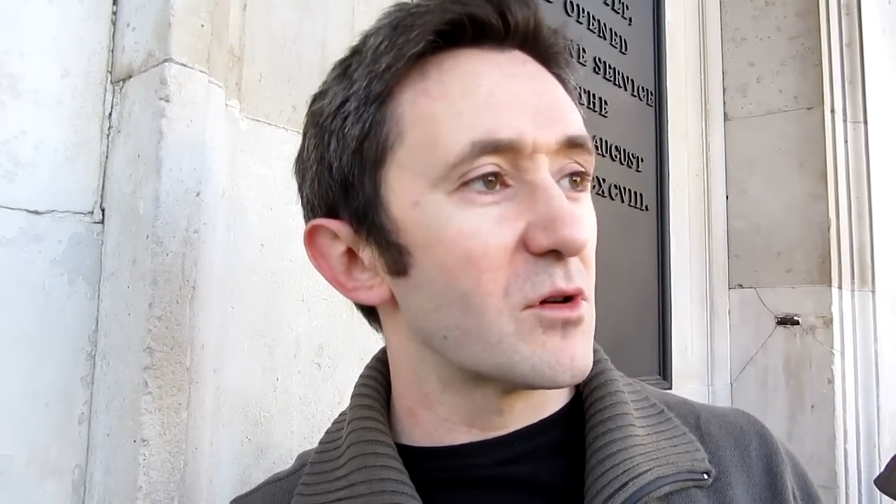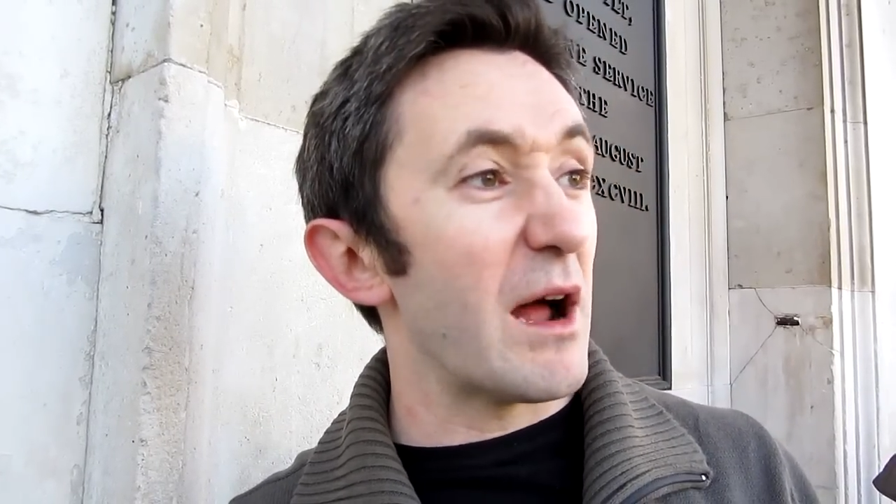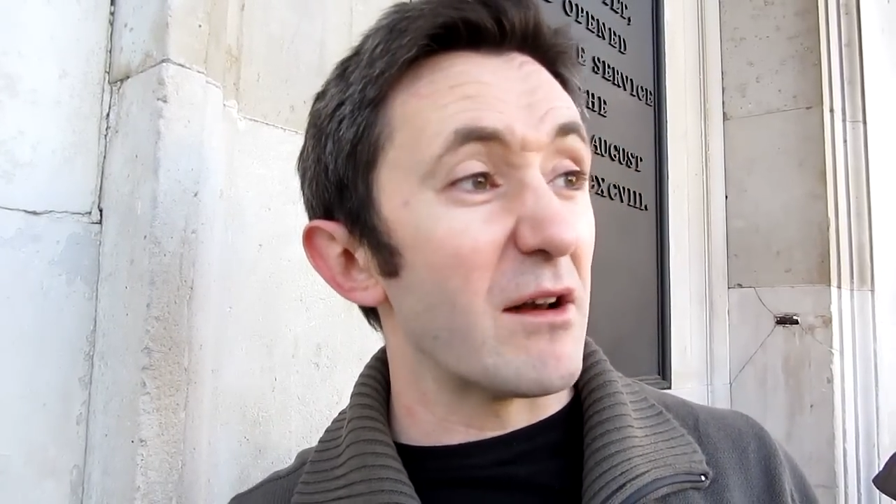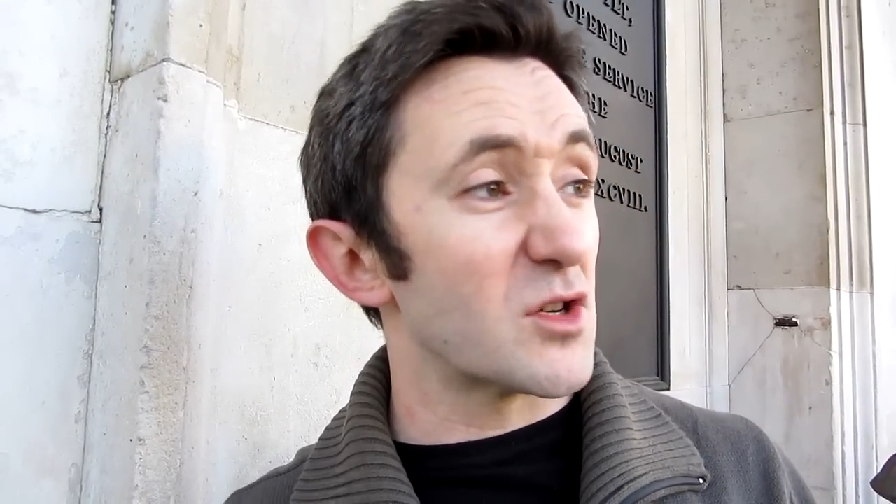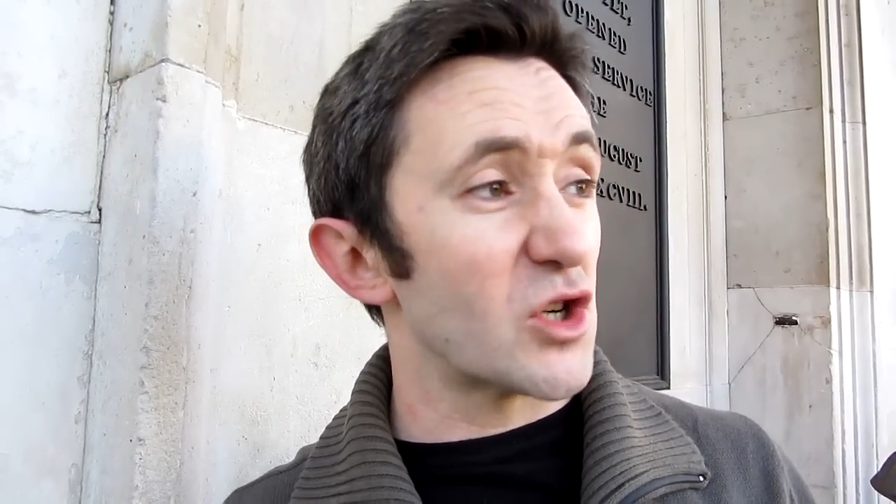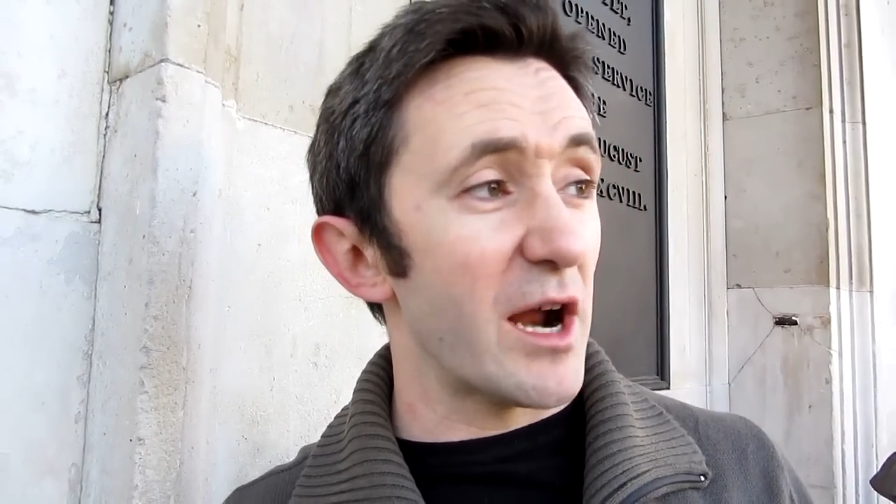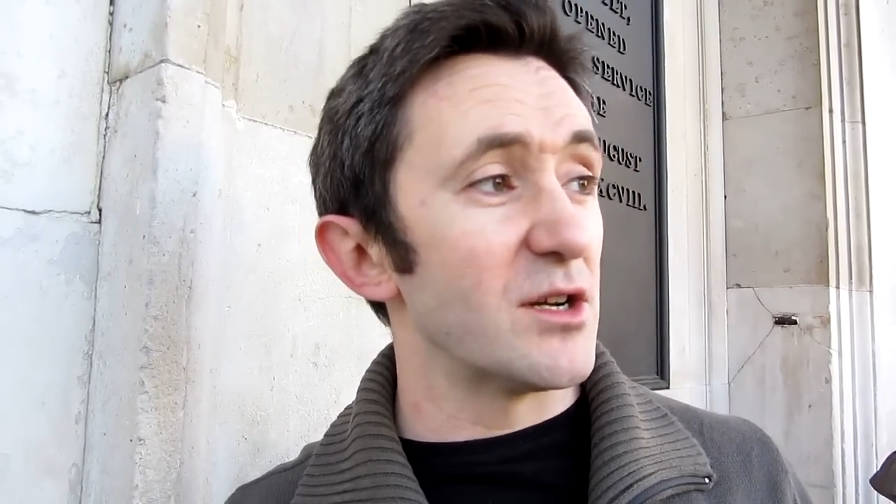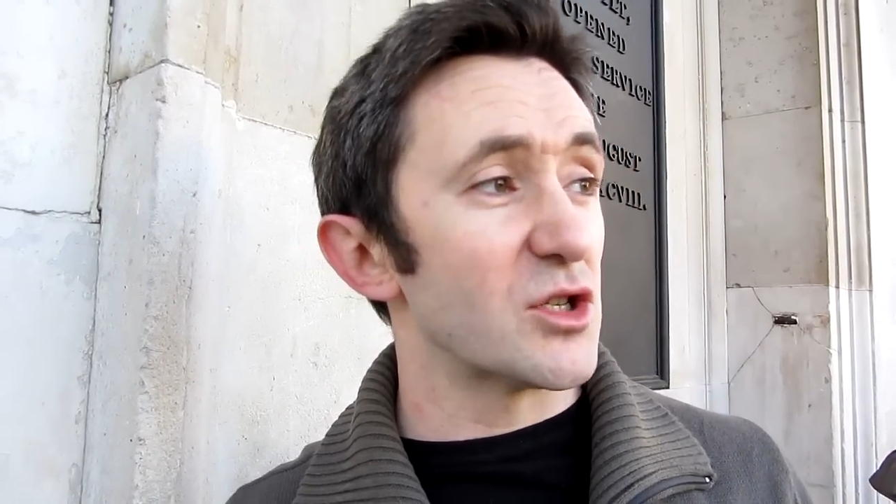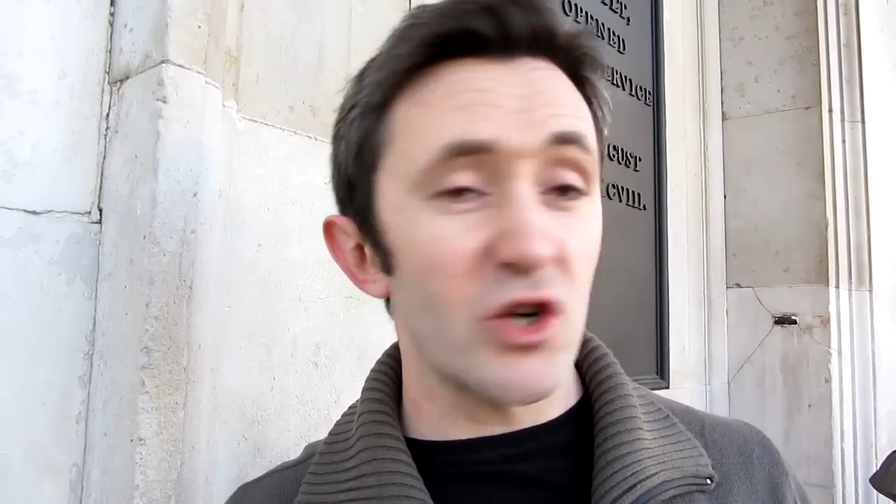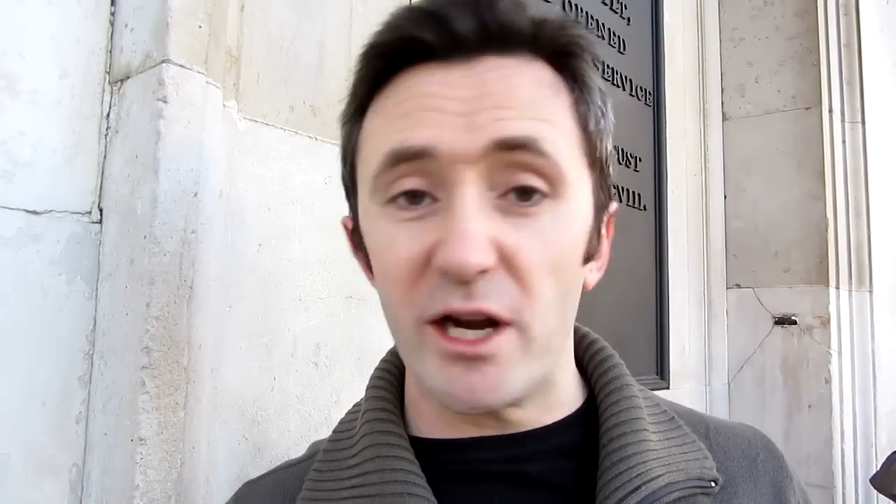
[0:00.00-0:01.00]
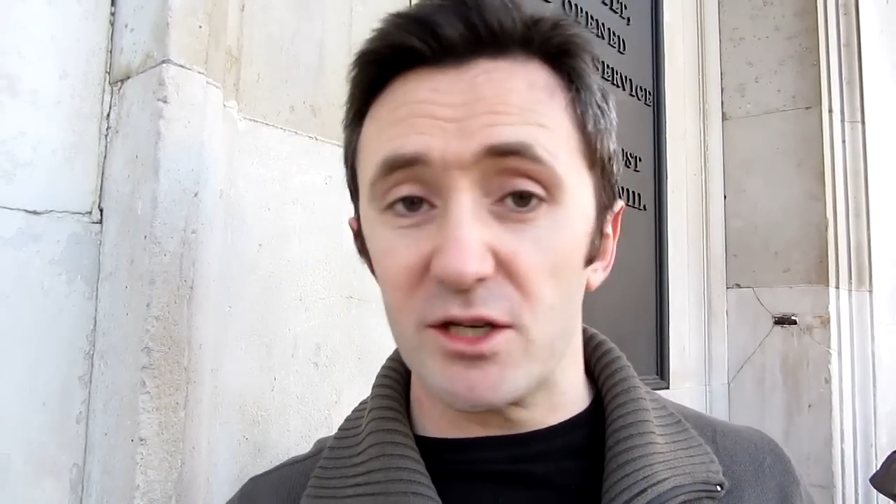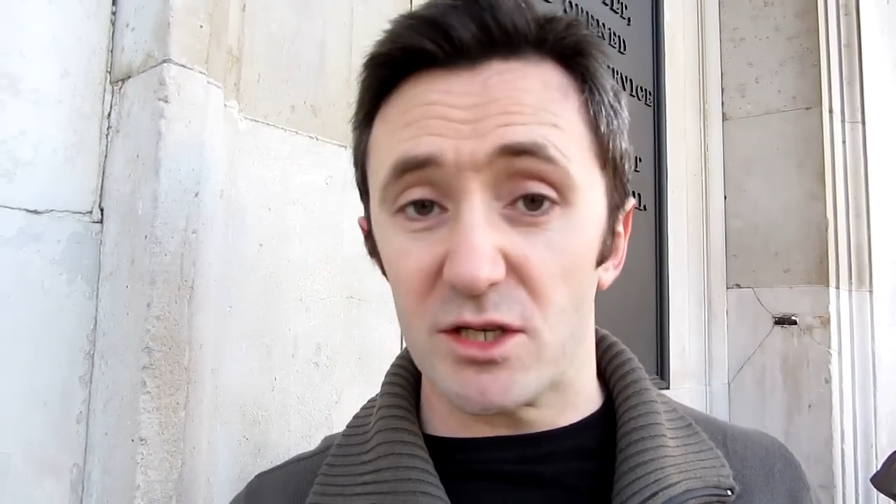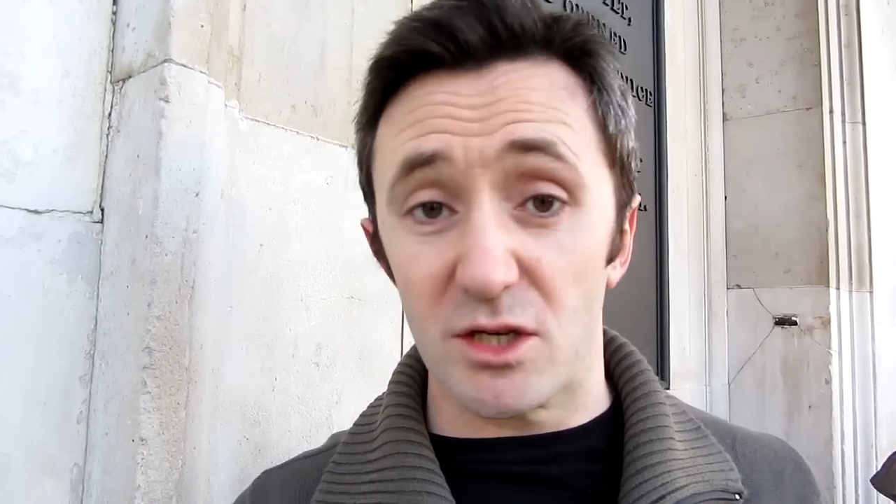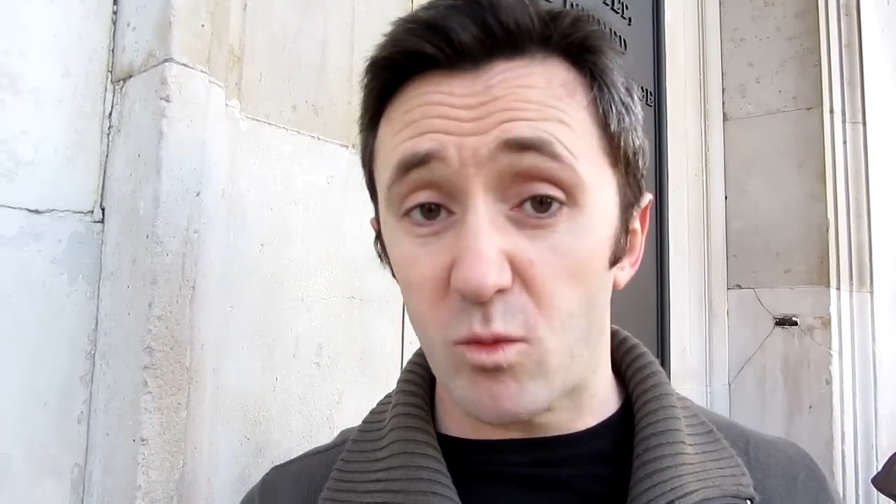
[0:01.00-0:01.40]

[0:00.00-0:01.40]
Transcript: crowd of strangers